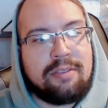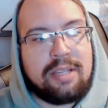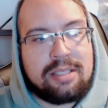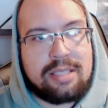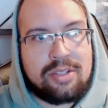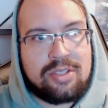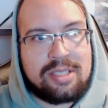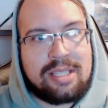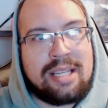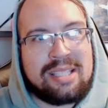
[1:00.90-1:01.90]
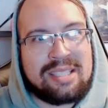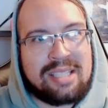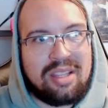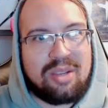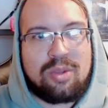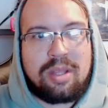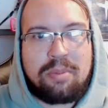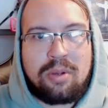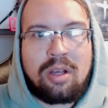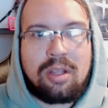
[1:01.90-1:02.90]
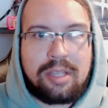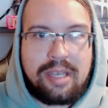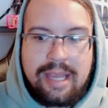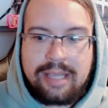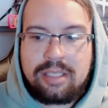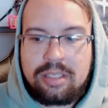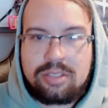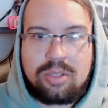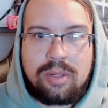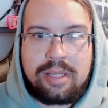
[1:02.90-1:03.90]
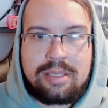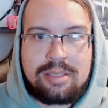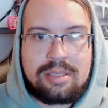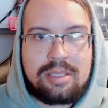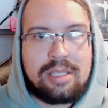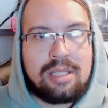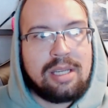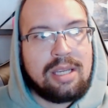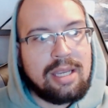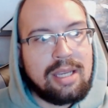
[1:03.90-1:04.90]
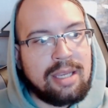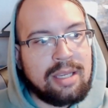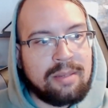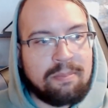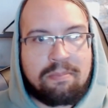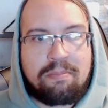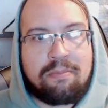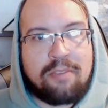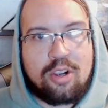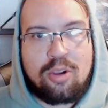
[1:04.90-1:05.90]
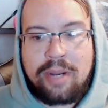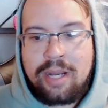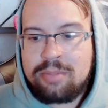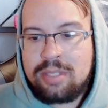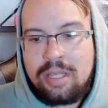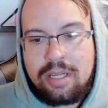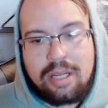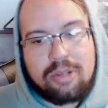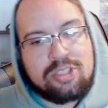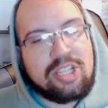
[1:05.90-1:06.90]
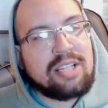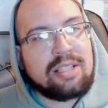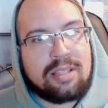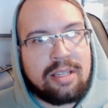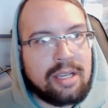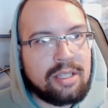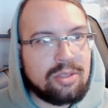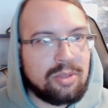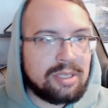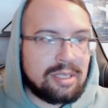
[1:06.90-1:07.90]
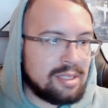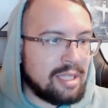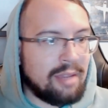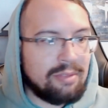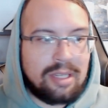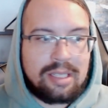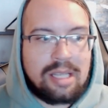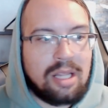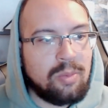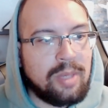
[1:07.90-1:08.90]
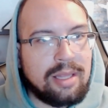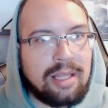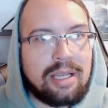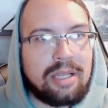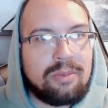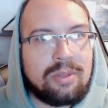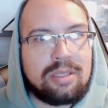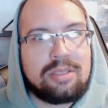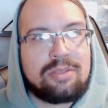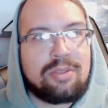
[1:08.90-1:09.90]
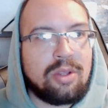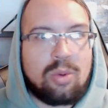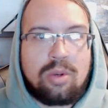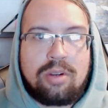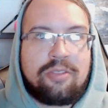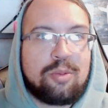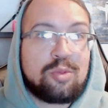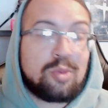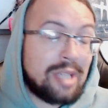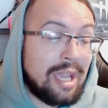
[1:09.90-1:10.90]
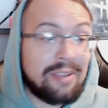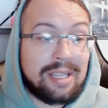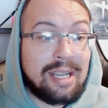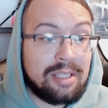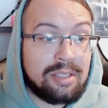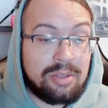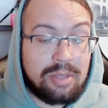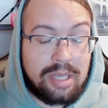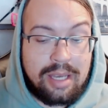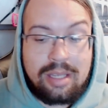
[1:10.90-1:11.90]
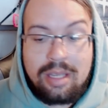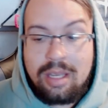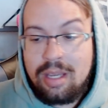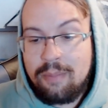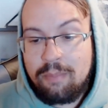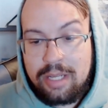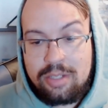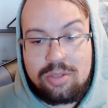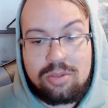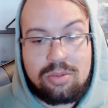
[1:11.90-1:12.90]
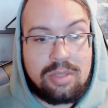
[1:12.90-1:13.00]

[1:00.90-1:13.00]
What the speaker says: section. It's kind of like where they put all the NECA toys and Funko Pops. I always check the NECA toys because they have the nice Halloween line ones for all the horror films, which I haven't gotten into yet. But I do